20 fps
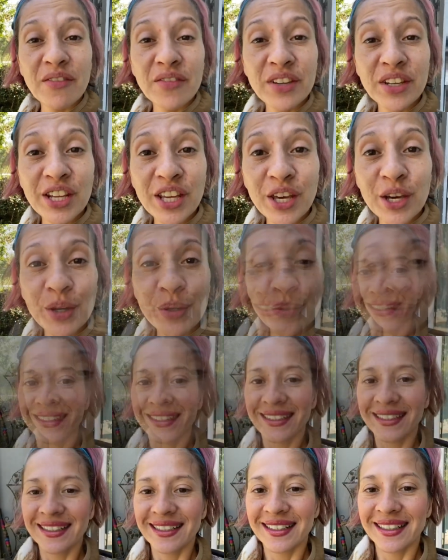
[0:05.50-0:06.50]
video.
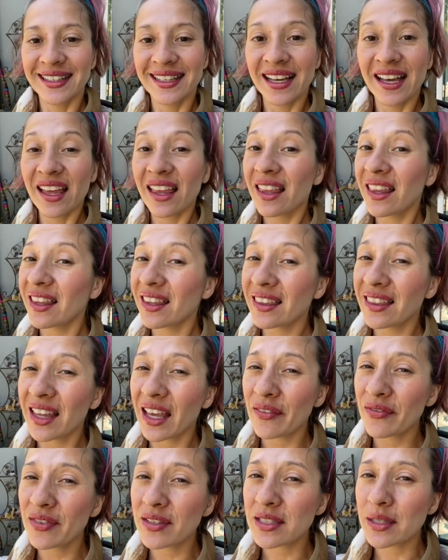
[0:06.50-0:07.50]

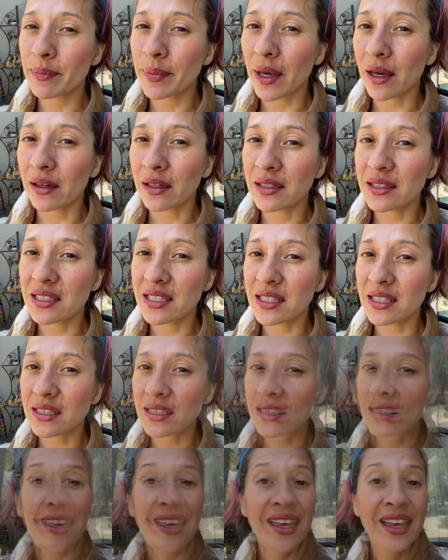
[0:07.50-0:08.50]
Life is about
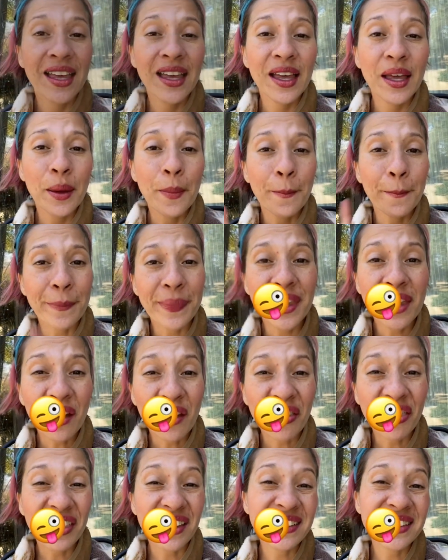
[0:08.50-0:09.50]
consistency. Be
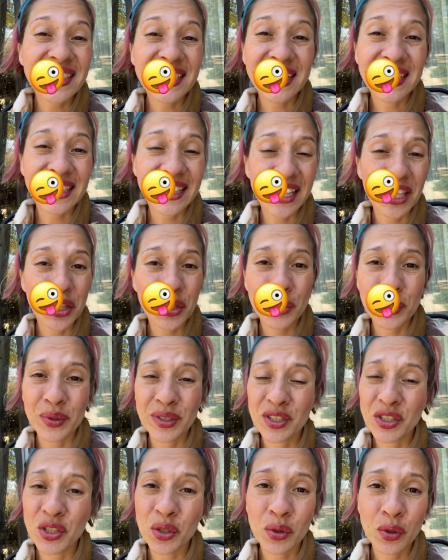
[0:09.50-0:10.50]
authentically you
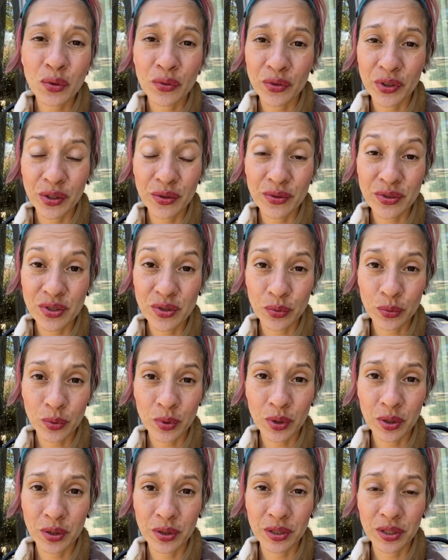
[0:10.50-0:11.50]
and don't overuse the
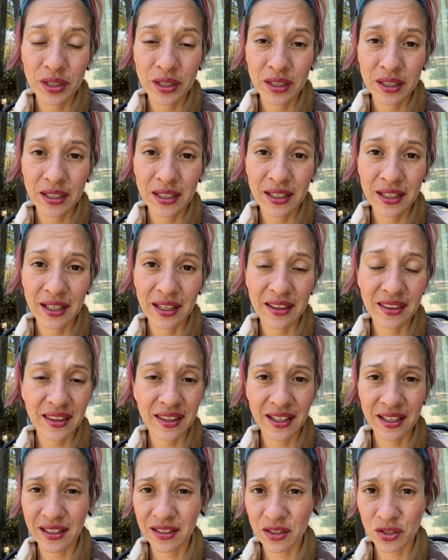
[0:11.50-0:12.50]
word and
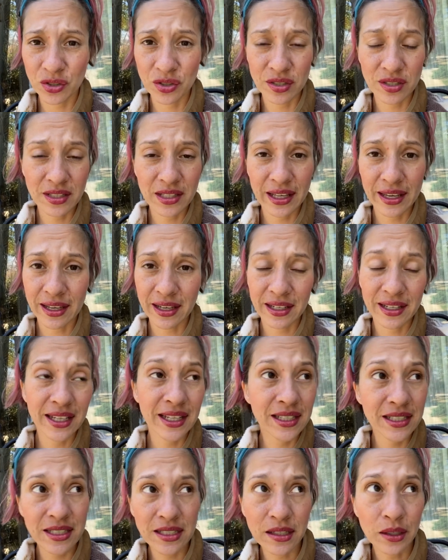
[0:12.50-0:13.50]
think it's just like an
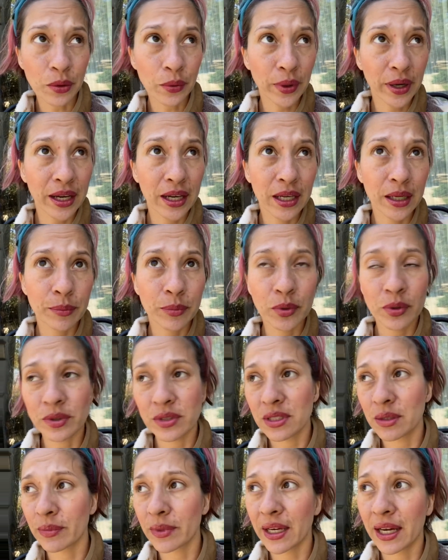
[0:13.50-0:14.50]
Instagram or
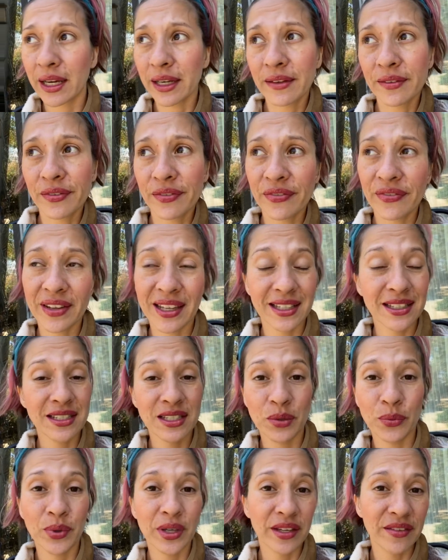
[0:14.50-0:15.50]
some kind of fancy
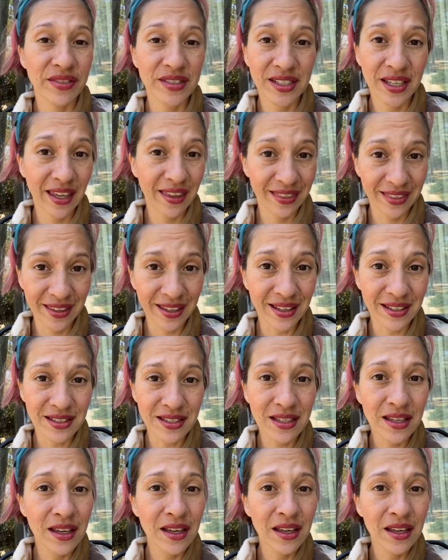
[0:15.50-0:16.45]
way of saying things.